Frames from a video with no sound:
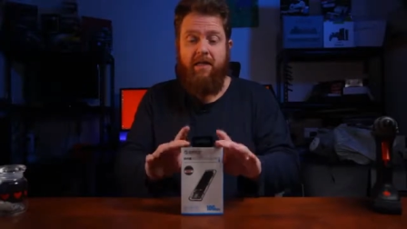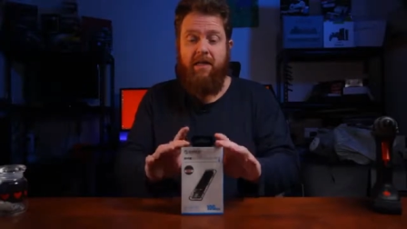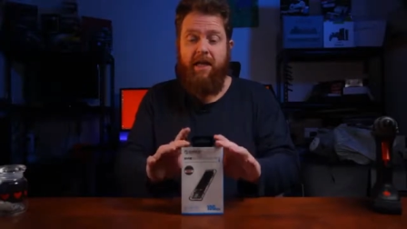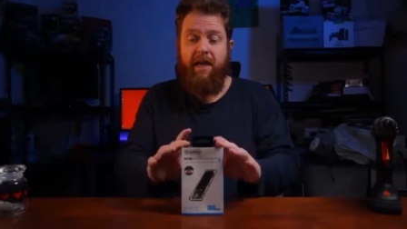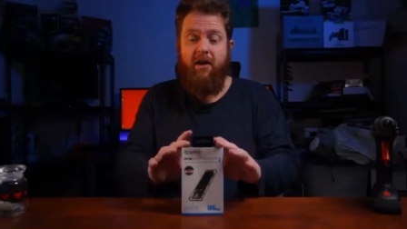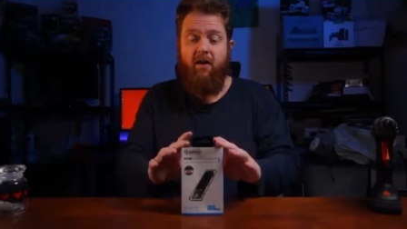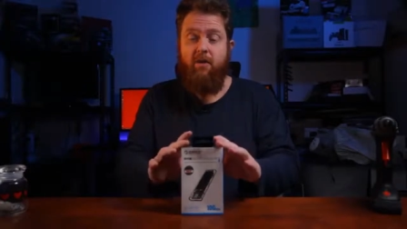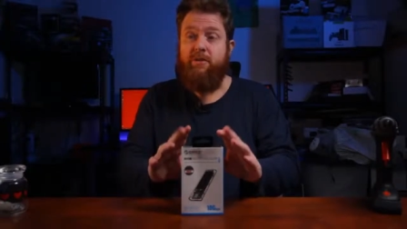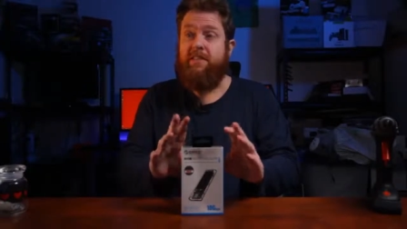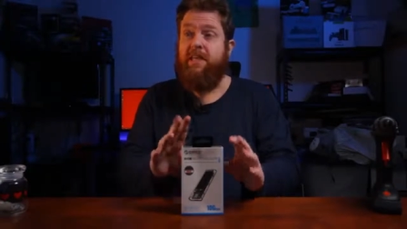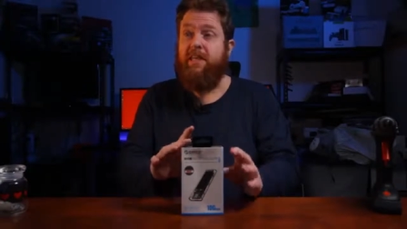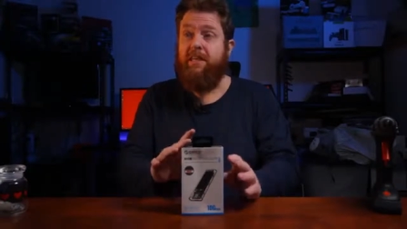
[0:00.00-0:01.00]
Now, I was
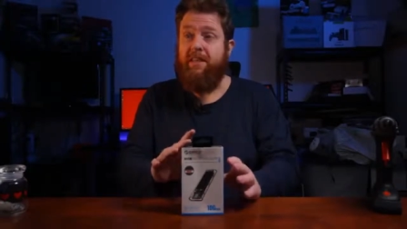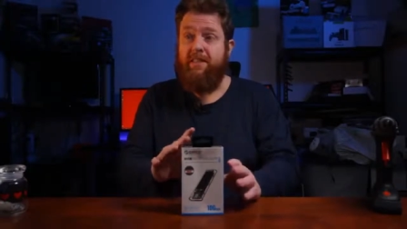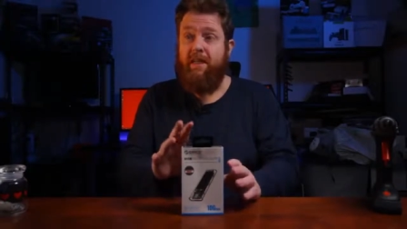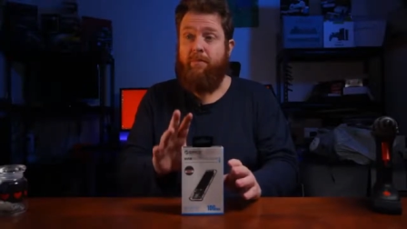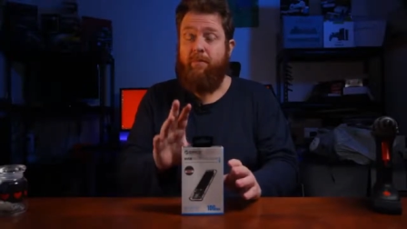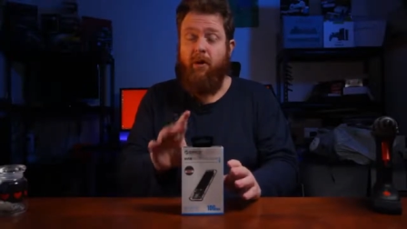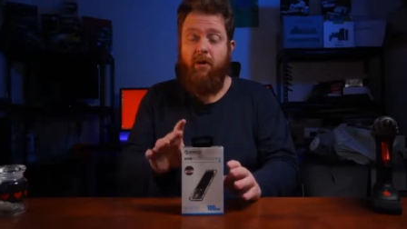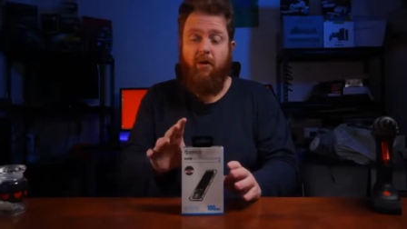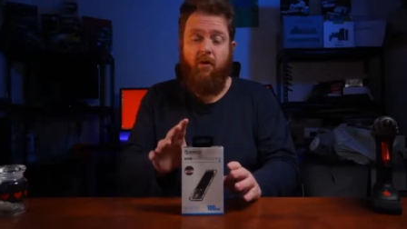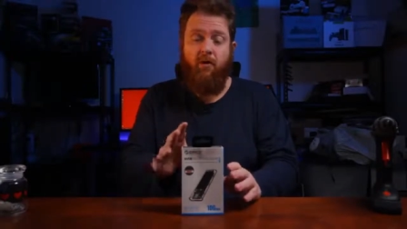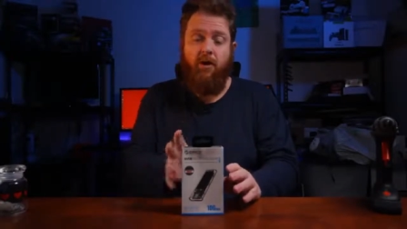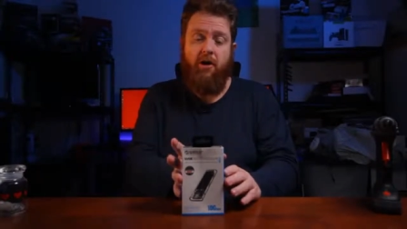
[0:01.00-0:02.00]
sent this out by
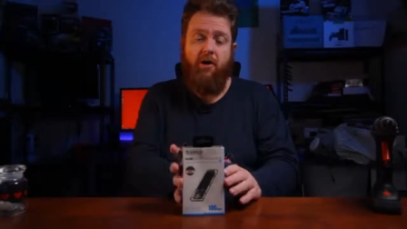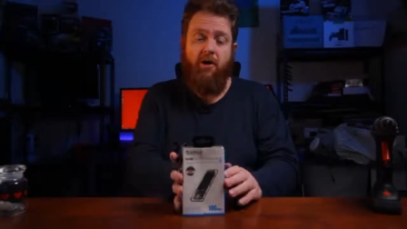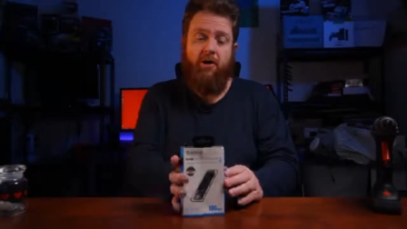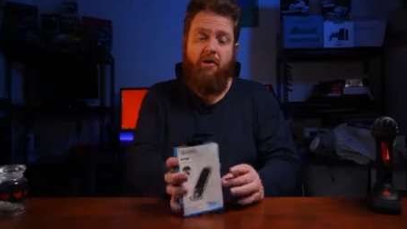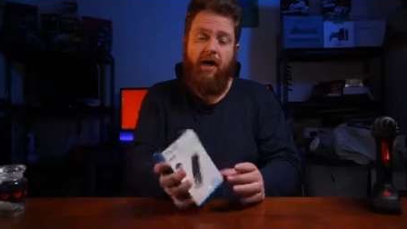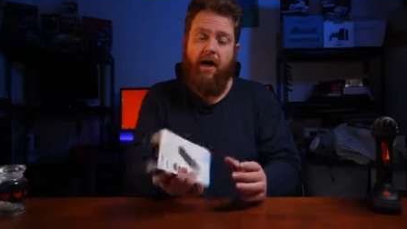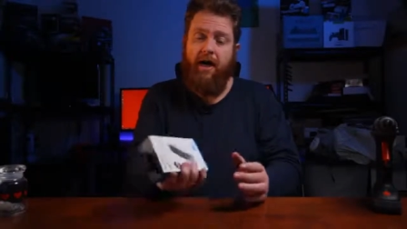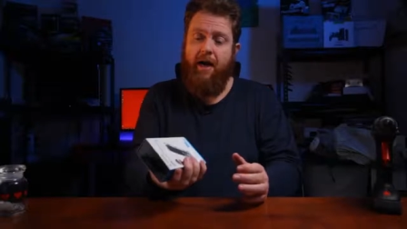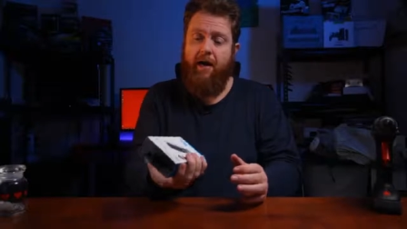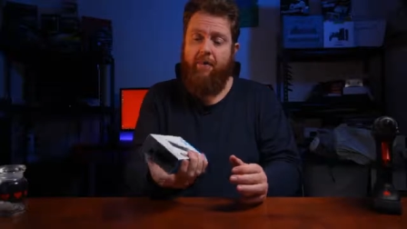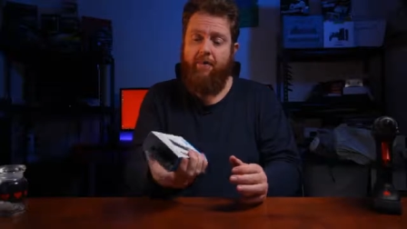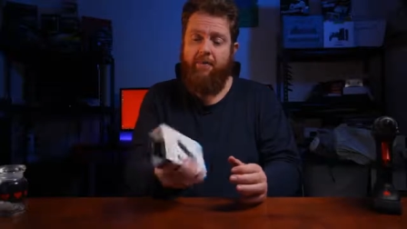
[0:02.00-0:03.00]

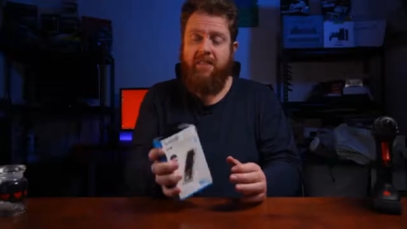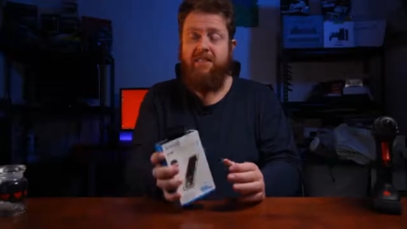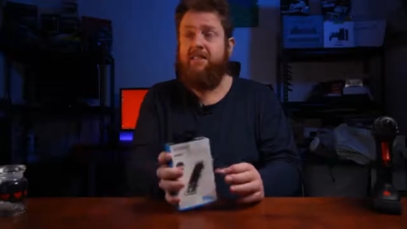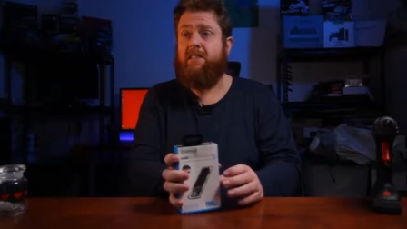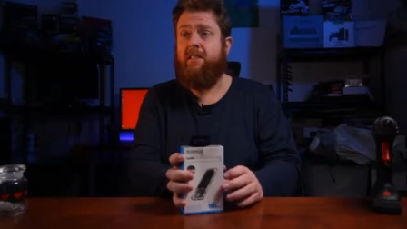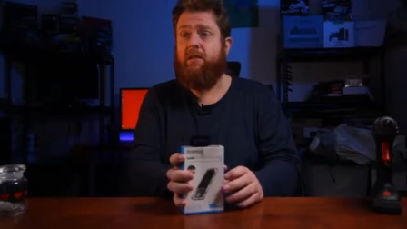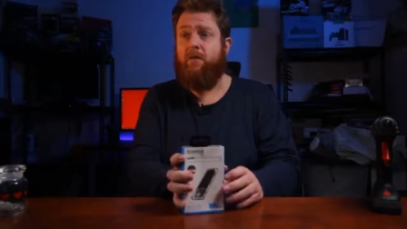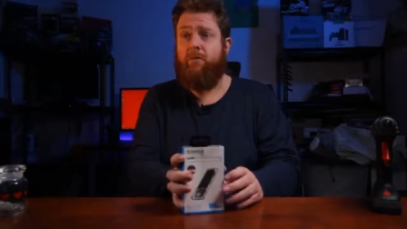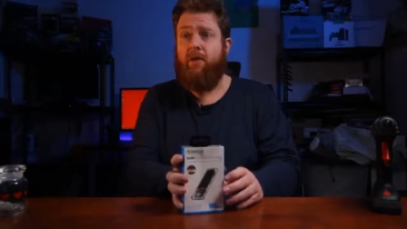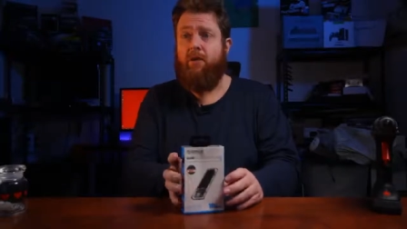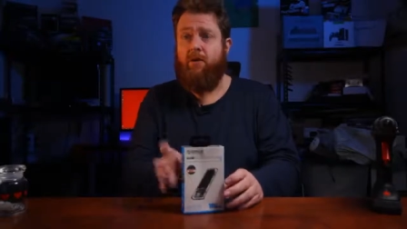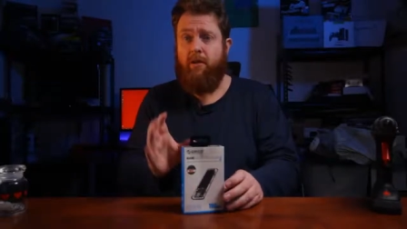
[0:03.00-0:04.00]
Orico. This isn't going to
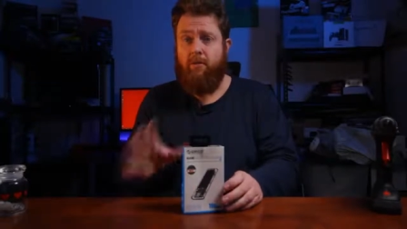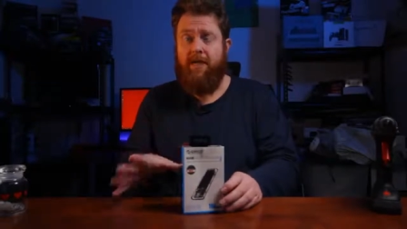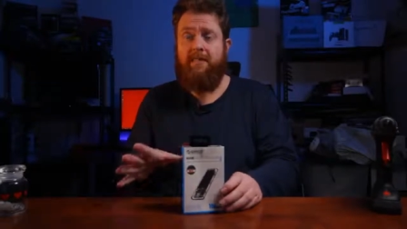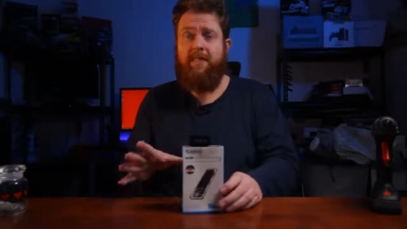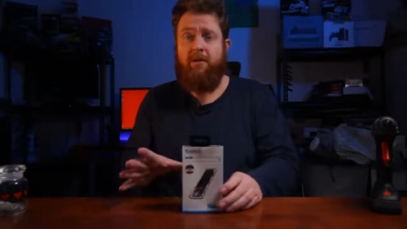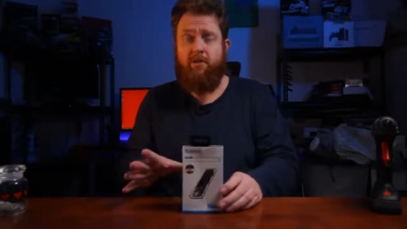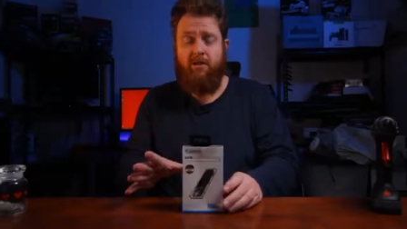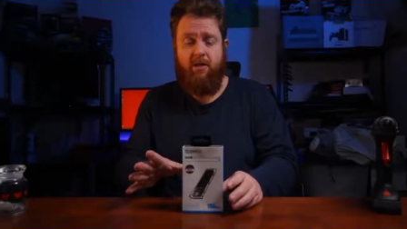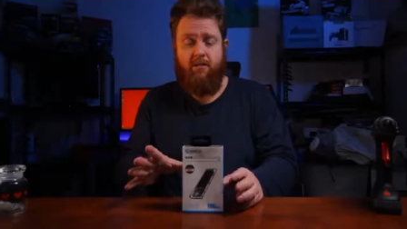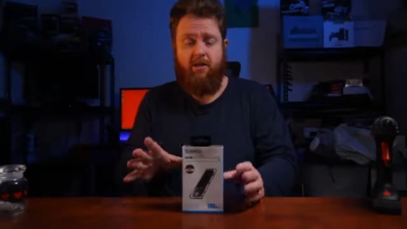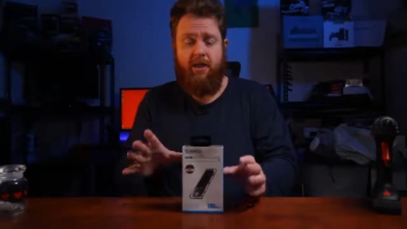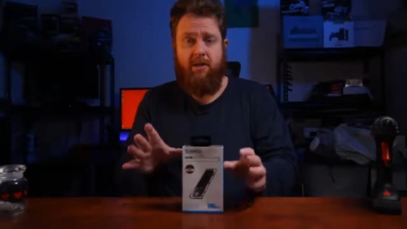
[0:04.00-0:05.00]
appear on the main
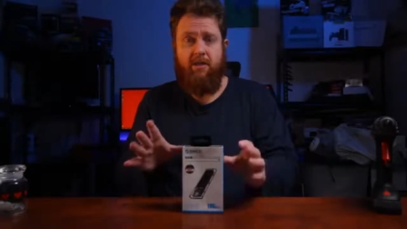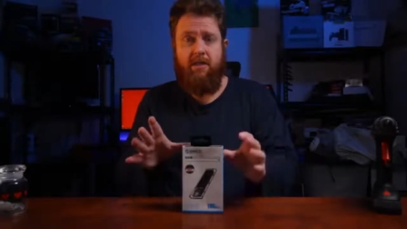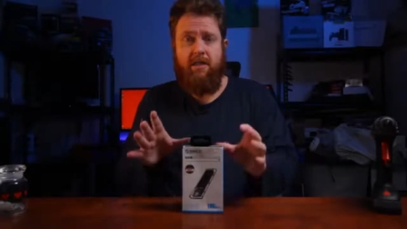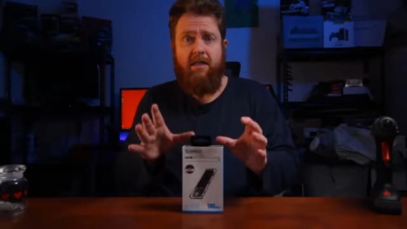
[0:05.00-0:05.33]
TechWizTime channel.